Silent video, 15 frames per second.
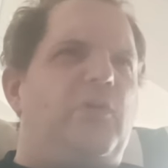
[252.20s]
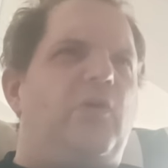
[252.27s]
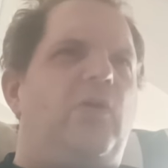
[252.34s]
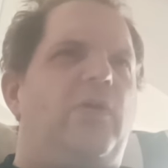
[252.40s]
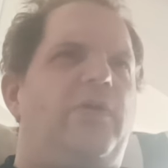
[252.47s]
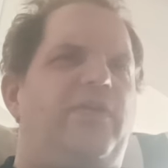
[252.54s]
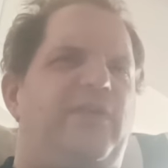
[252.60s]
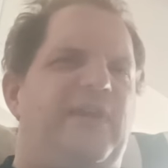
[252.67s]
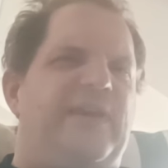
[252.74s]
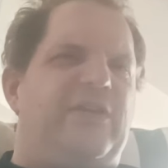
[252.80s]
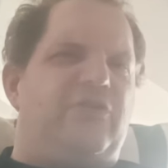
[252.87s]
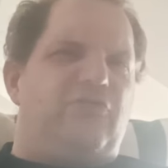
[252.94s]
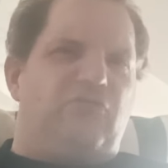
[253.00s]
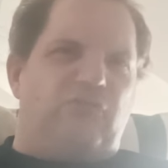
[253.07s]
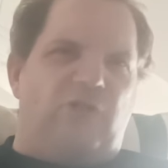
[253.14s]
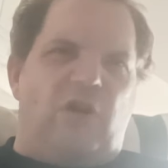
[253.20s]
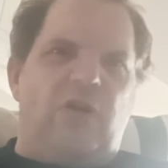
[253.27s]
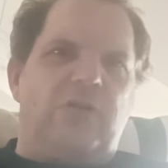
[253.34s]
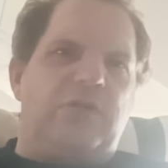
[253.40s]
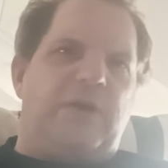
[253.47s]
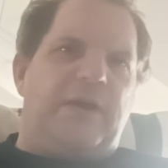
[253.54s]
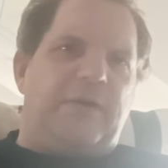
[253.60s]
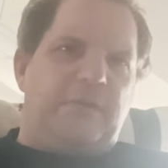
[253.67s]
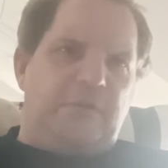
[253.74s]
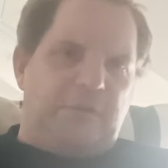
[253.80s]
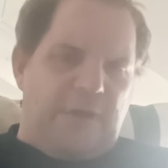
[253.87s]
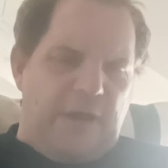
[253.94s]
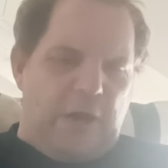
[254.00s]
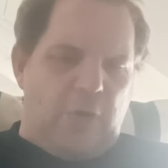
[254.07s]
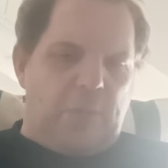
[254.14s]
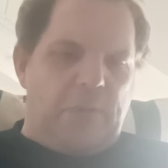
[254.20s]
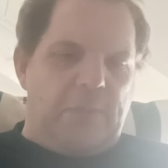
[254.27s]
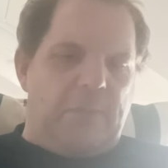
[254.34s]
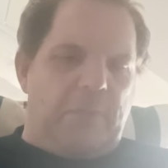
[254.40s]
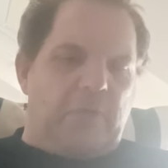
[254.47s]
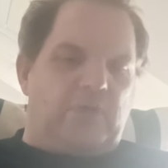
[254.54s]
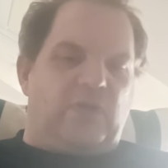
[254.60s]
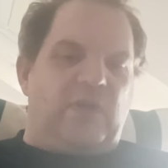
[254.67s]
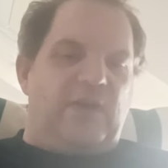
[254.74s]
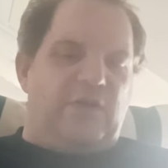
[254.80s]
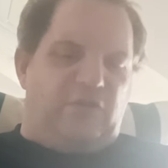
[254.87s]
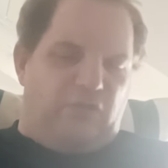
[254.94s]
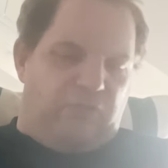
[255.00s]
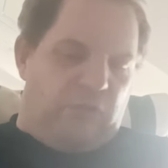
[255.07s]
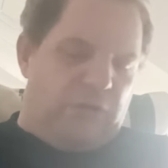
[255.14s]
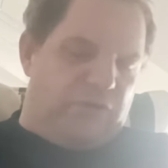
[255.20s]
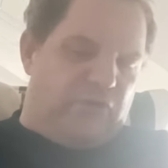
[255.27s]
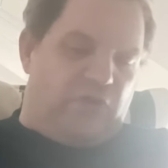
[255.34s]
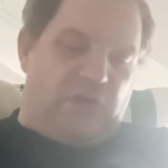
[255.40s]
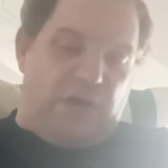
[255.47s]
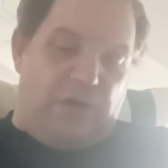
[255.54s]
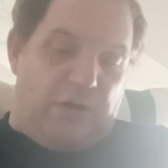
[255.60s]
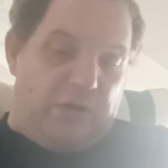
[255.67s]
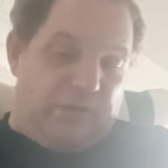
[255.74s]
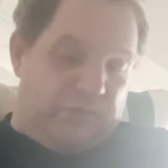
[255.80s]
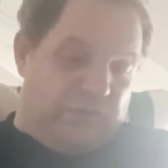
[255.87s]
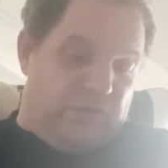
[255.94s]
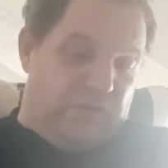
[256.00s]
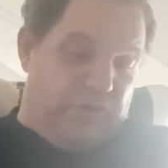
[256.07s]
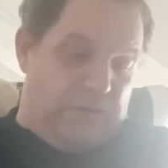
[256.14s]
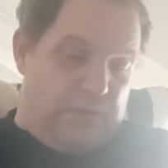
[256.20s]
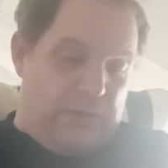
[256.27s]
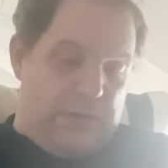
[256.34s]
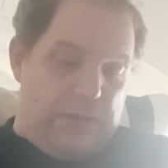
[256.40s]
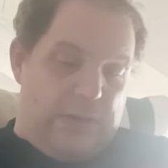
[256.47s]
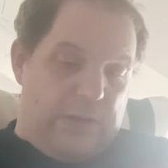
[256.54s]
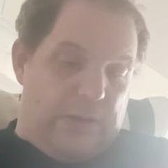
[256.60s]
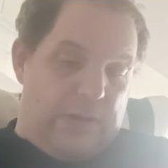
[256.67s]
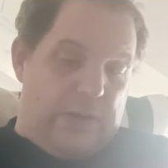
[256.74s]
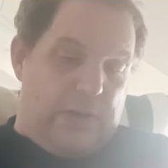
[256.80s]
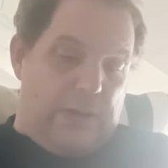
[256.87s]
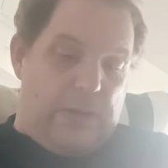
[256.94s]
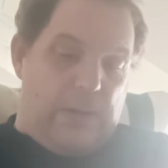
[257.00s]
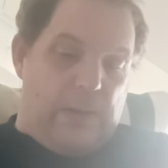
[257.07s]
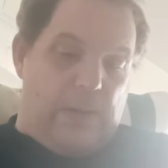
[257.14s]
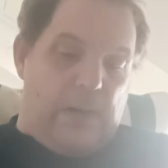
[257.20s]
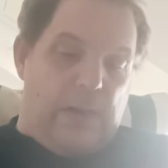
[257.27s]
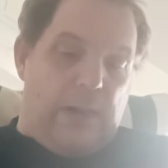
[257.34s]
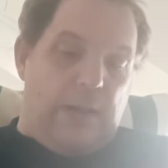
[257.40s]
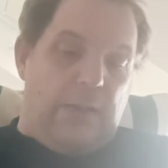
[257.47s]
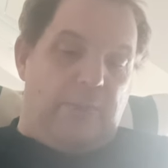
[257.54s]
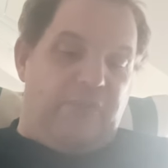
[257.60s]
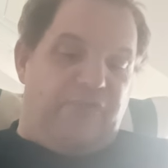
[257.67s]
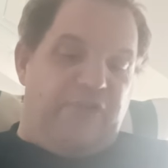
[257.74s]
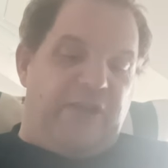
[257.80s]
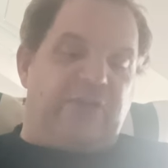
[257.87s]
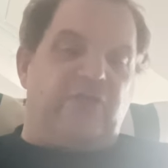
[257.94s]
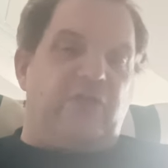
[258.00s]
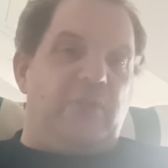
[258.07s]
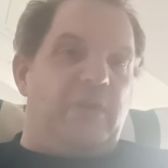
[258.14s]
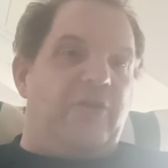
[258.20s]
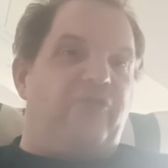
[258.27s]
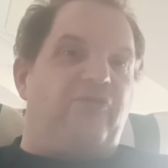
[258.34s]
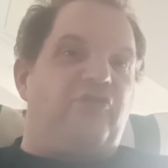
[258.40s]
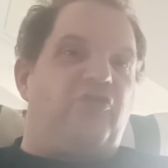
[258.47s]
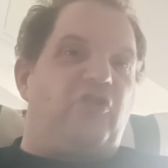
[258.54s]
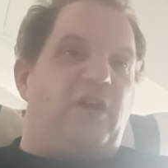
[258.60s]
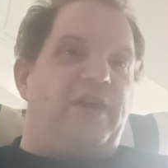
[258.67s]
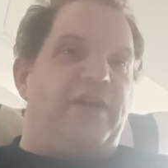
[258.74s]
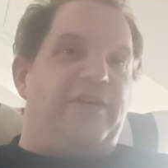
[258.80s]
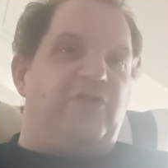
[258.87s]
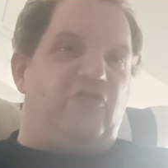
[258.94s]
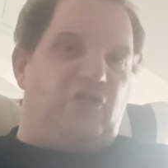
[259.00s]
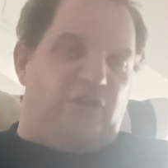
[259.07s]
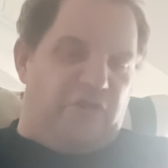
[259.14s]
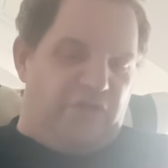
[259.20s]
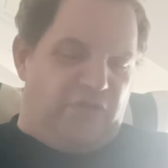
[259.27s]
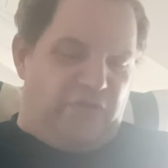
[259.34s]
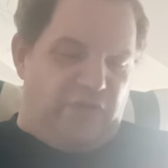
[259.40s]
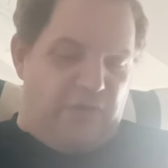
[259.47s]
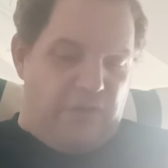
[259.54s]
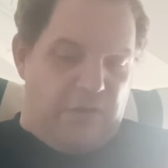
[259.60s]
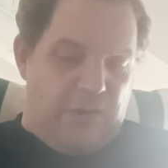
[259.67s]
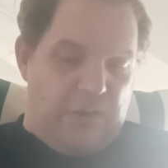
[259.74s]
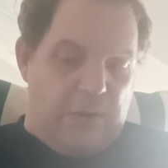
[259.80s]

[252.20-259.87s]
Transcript: more, I think, rock album, but this one's got Victim of Changes,